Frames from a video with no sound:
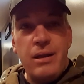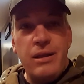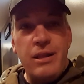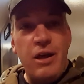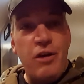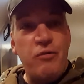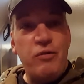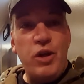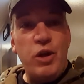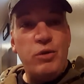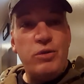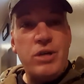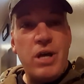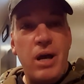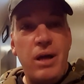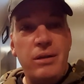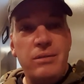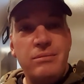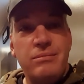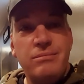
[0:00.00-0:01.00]
Love
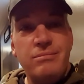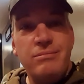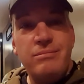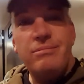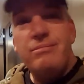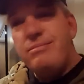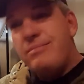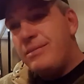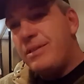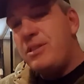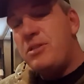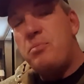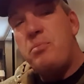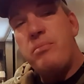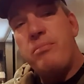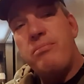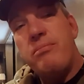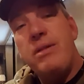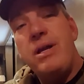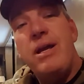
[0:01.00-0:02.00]
Utah.
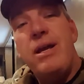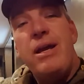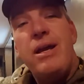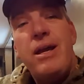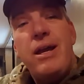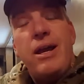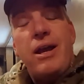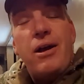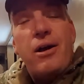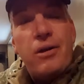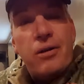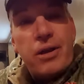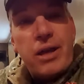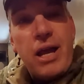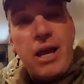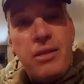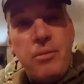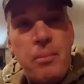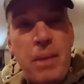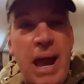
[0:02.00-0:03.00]
You
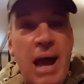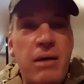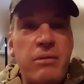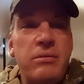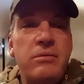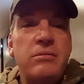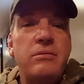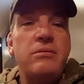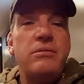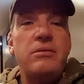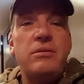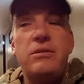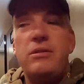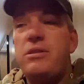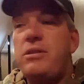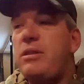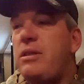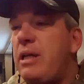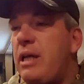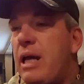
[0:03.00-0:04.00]
got the
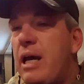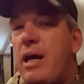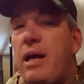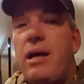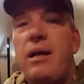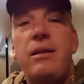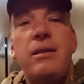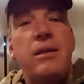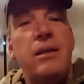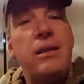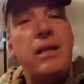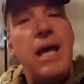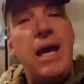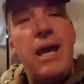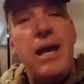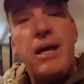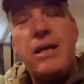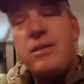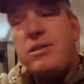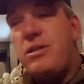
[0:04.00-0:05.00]
mountains, you got the
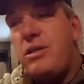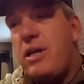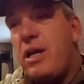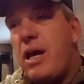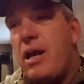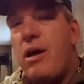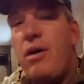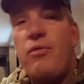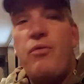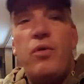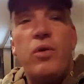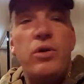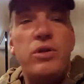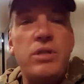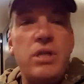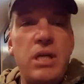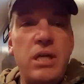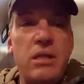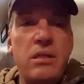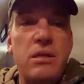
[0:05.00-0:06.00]
lakes, you got all four
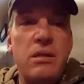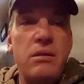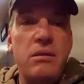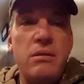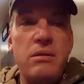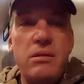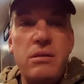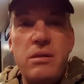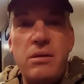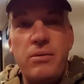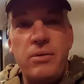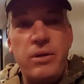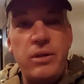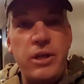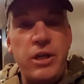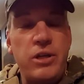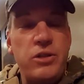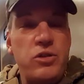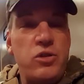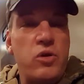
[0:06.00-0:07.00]
seasons. I
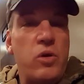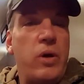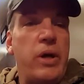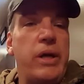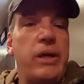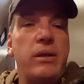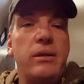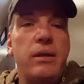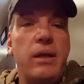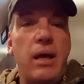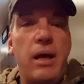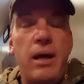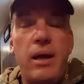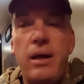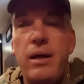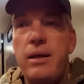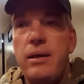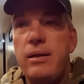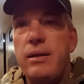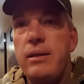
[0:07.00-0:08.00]
really enjoy it.
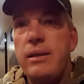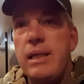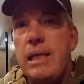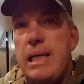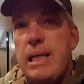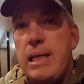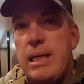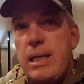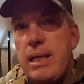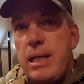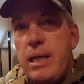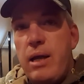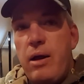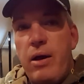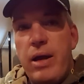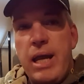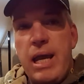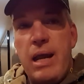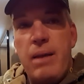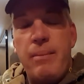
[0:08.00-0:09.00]

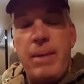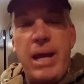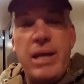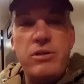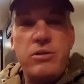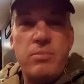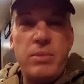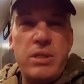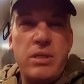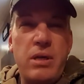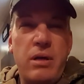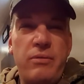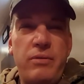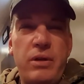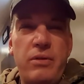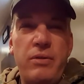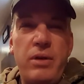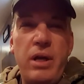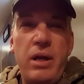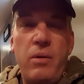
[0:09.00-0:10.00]
I can't imagine myself
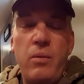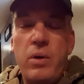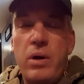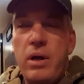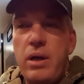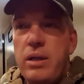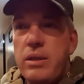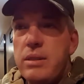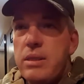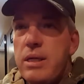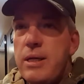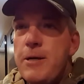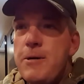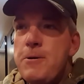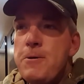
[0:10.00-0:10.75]
living anywhere else.